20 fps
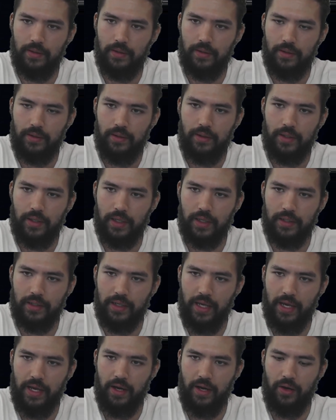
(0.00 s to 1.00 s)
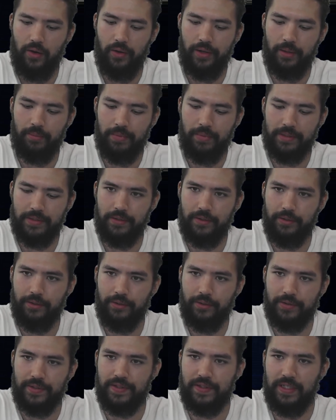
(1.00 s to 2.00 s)
And now, Elemental Hero
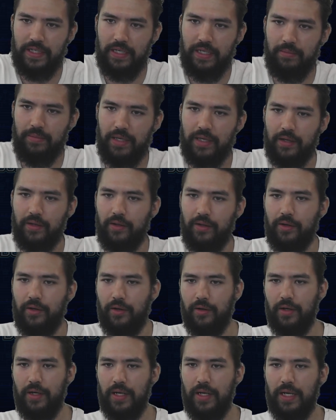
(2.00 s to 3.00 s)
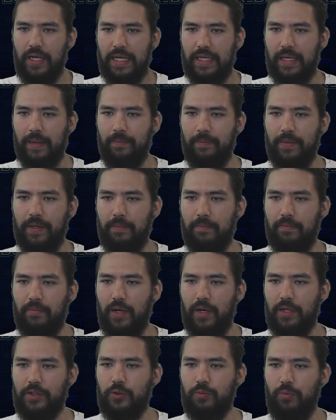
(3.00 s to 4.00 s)
Steam Healer can be
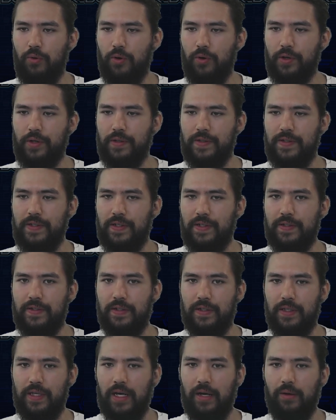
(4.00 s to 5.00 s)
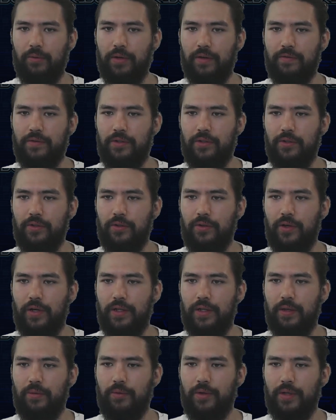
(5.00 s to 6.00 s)
much more consistent. Yeah, we have two, and then
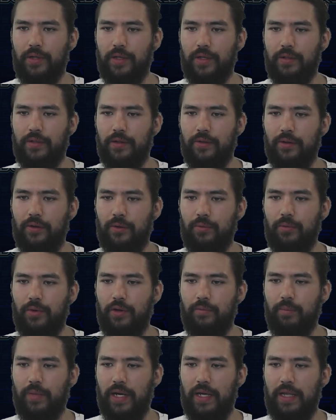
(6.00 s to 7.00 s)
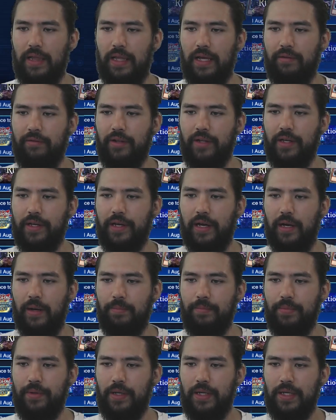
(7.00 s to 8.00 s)
we're going to get the third one by leveling up
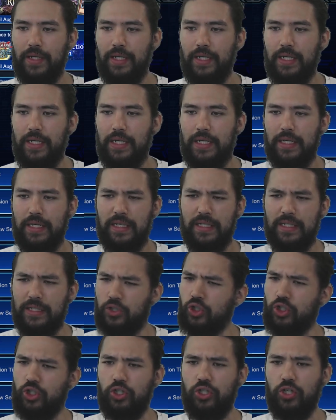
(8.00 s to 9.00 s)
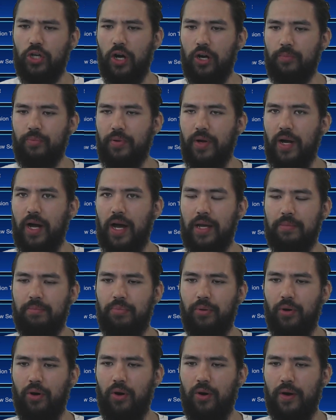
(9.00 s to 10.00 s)
this sharp-eyed
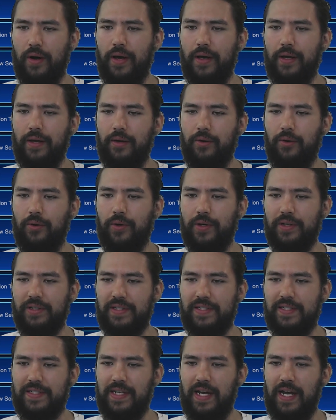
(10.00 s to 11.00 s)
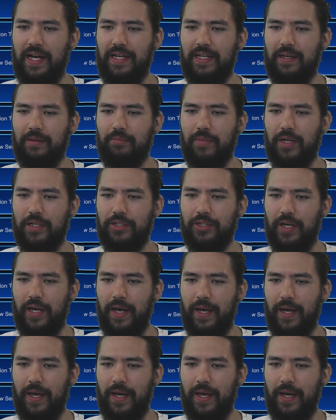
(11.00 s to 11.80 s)
boy. Oh, exciting, my chat.